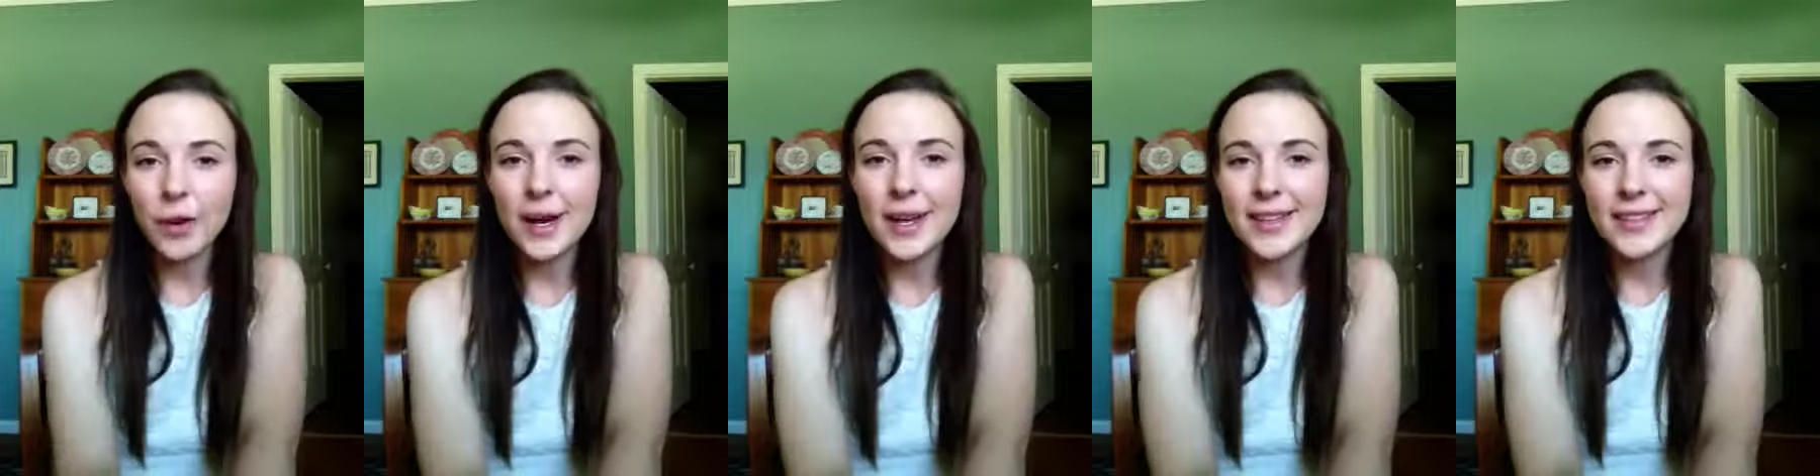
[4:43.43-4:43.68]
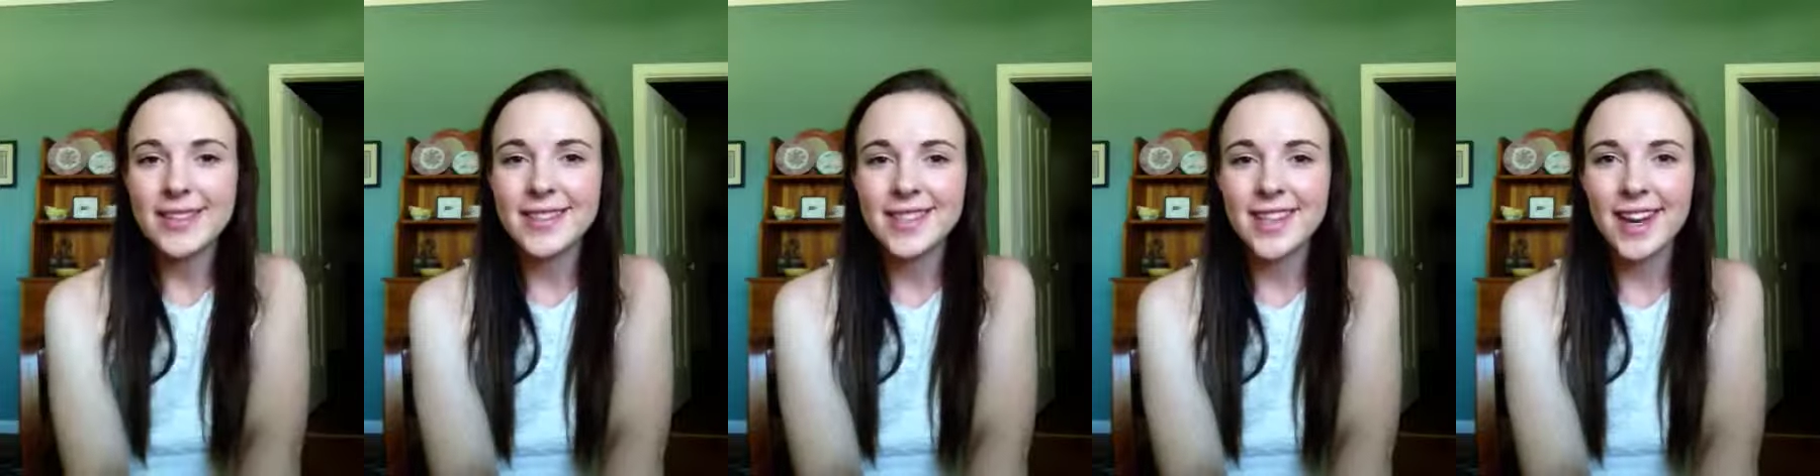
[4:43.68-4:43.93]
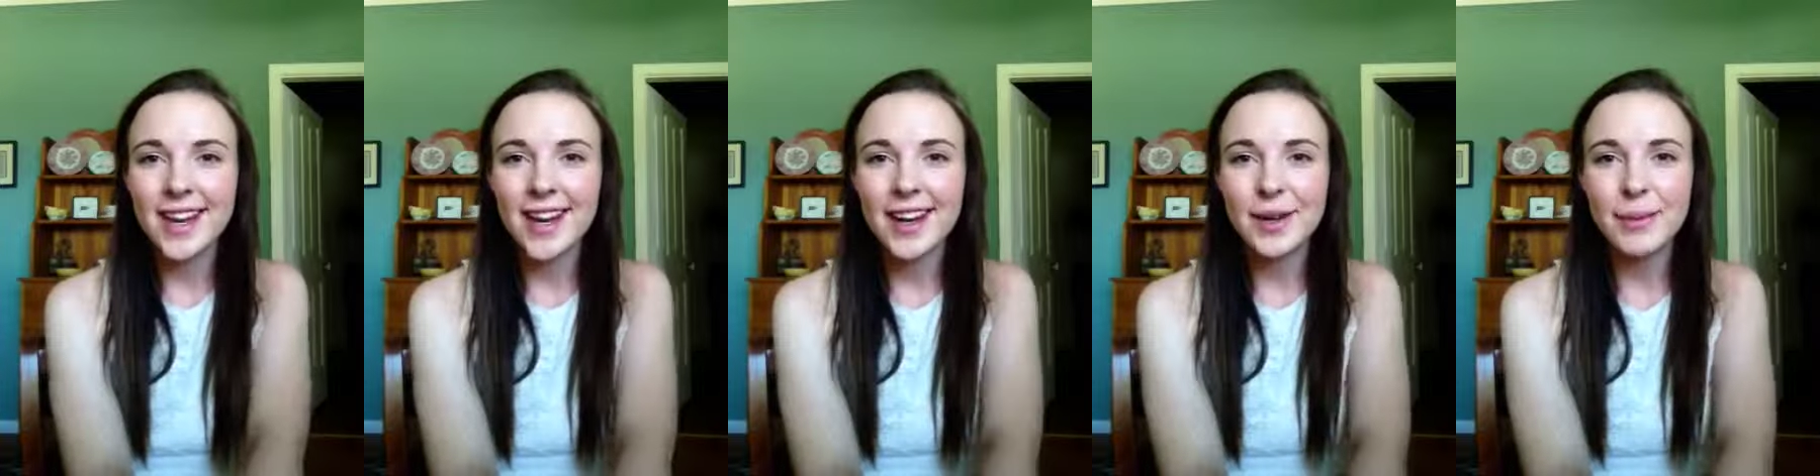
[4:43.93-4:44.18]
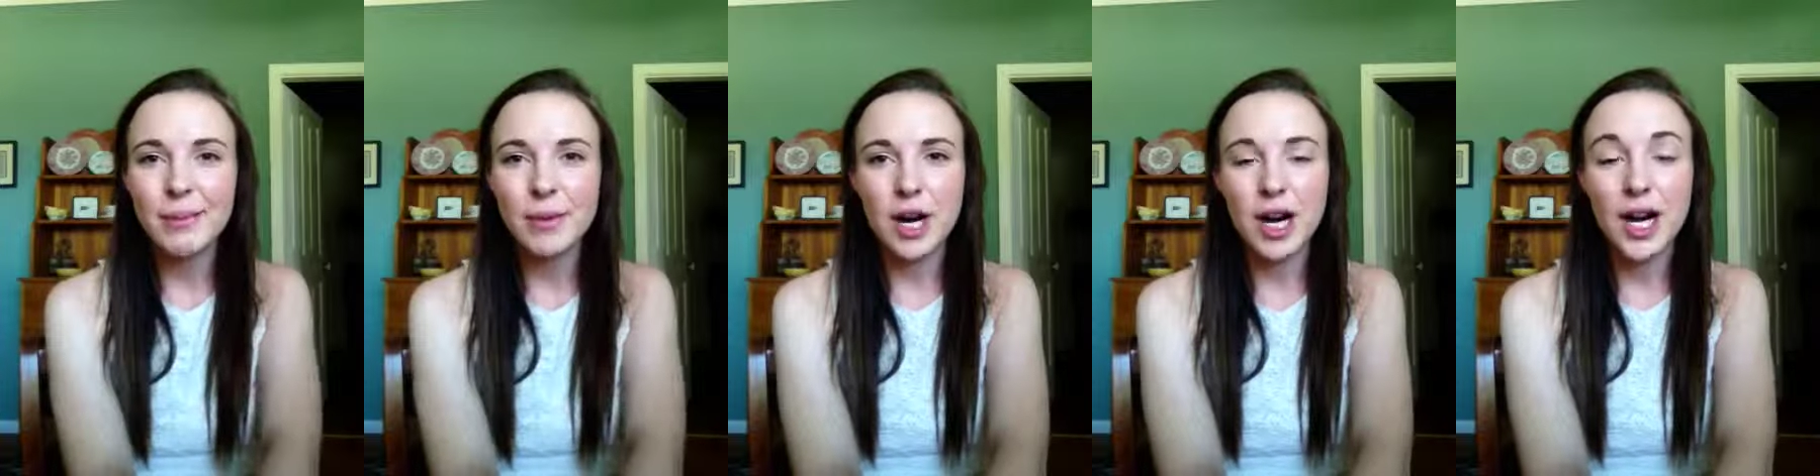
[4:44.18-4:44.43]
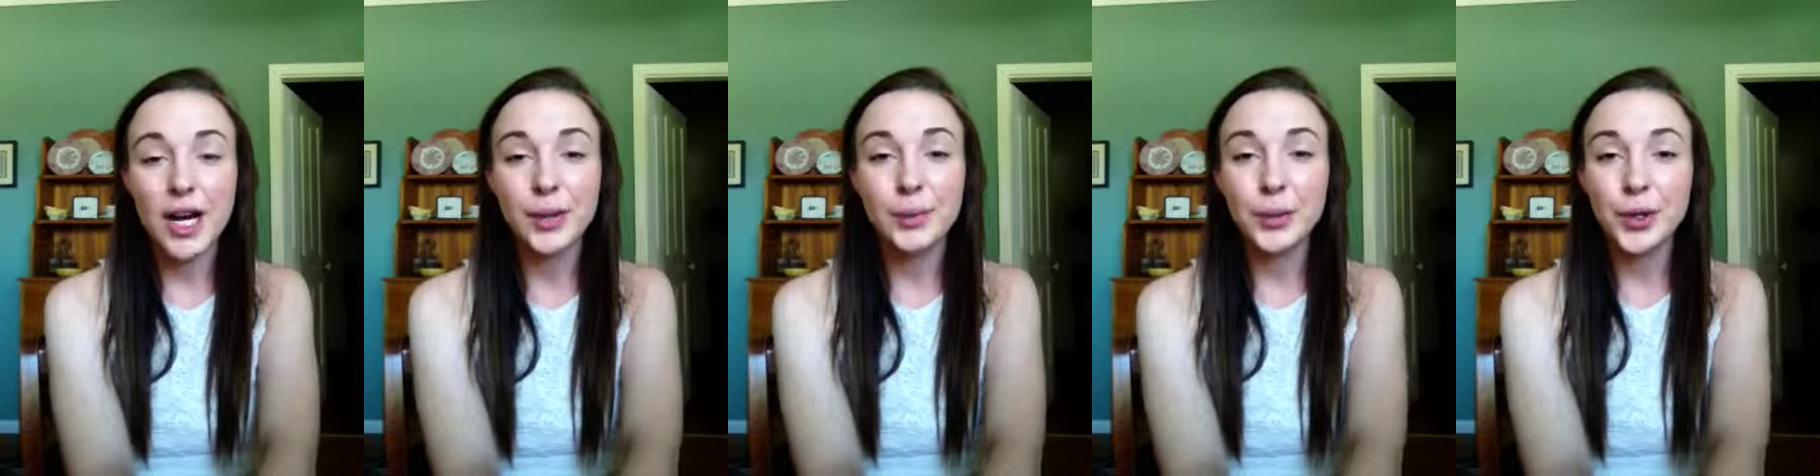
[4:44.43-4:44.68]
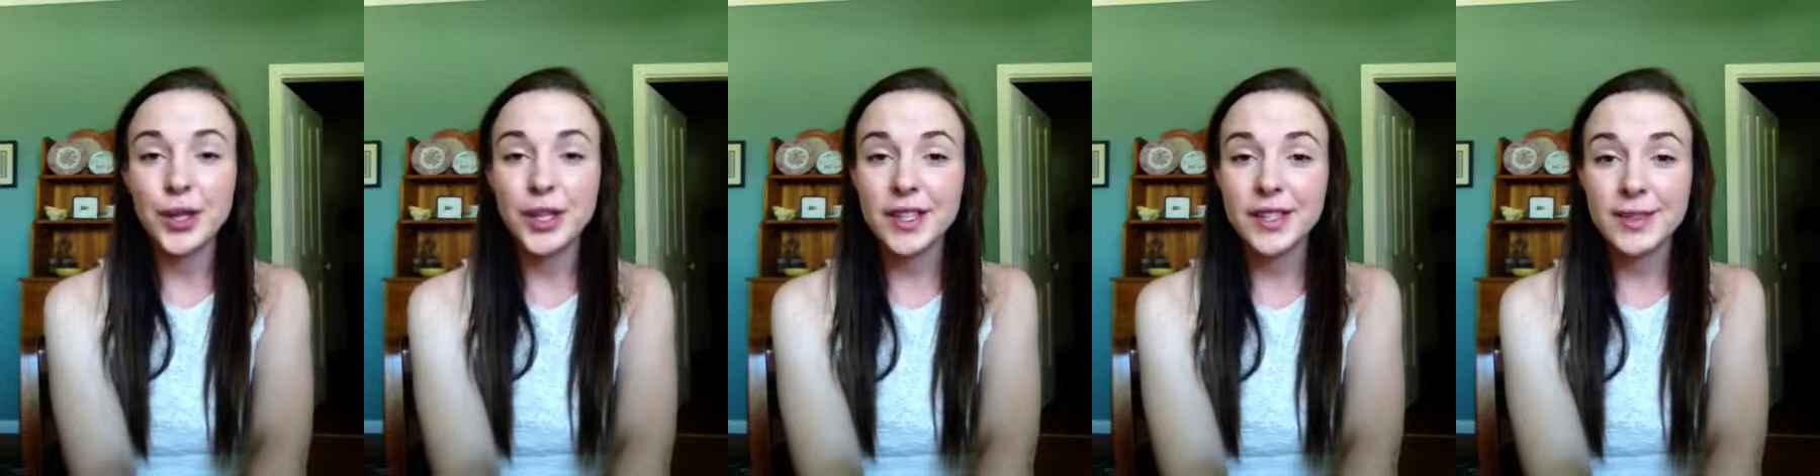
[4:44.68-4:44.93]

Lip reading: I start my work